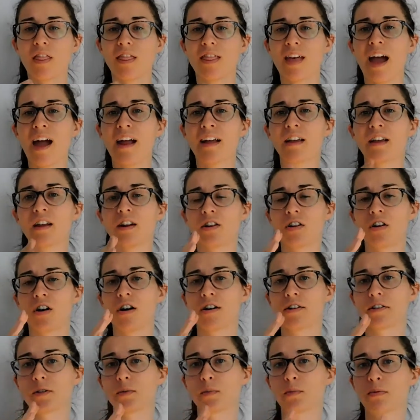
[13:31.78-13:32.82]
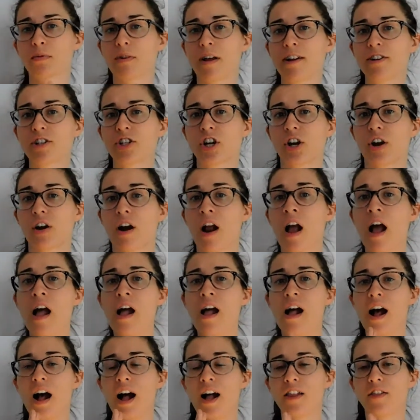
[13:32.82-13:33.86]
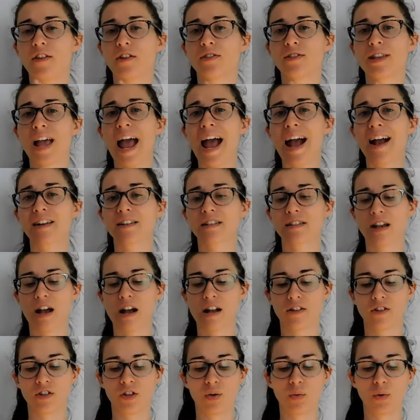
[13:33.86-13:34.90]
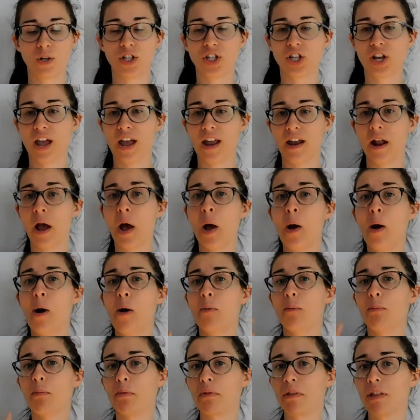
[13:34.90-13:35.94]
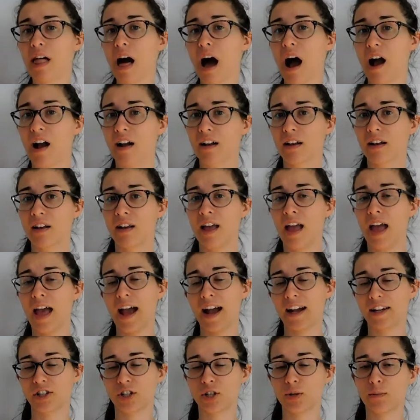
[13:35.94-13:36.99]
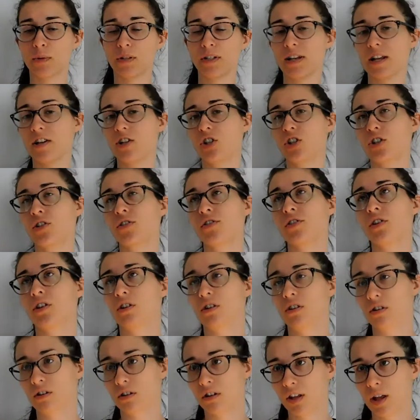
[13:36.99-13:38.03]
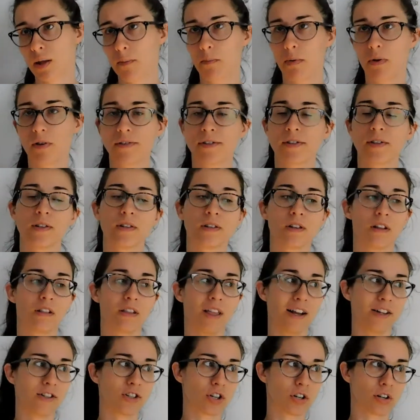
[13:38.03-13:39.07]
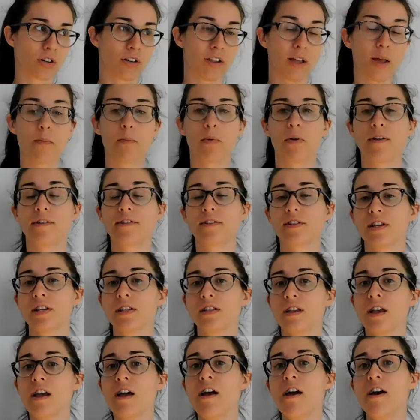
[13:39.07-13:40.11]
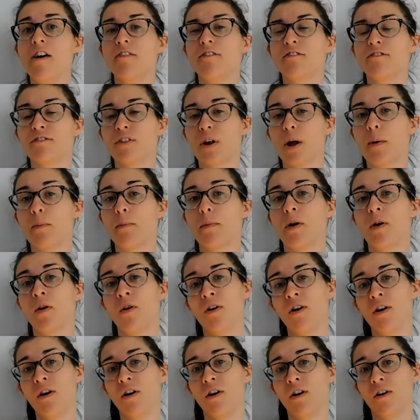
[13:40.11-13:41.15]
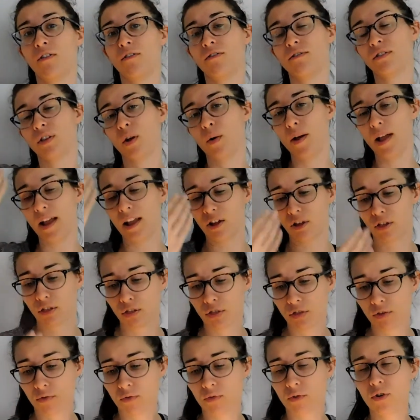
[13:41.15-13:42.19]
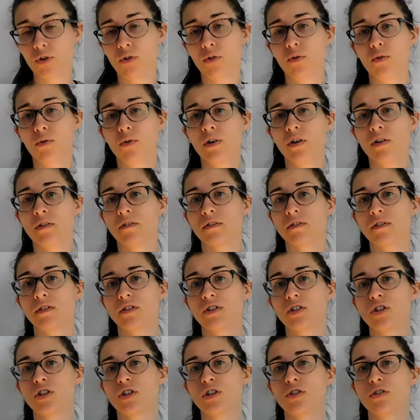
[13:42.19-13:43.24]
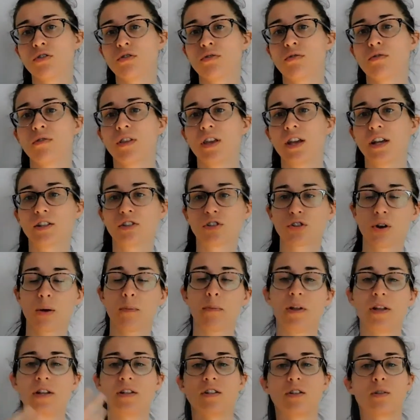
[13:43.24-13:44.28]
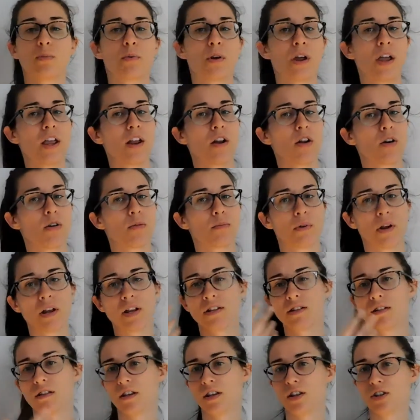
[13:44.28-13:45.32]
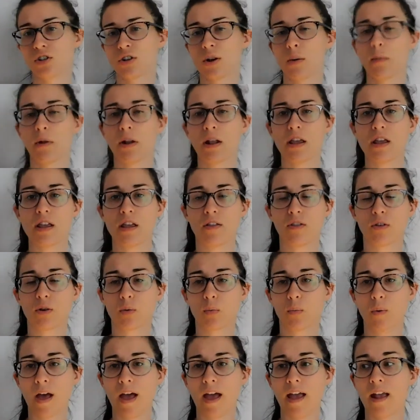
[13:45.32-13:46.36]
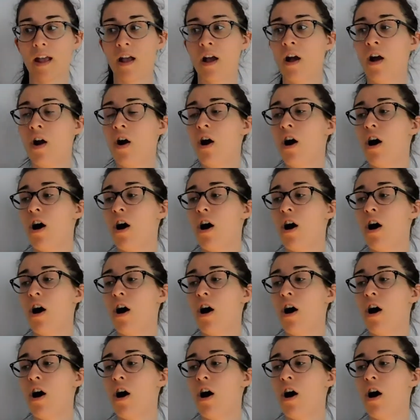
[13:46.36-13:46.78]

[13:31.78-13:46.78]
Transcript: that can cause pressure on those axons, which can block action potentials, neural impulses, electrical impulses from flowing through to the extremity to the brain, or brain to the extremity, either way.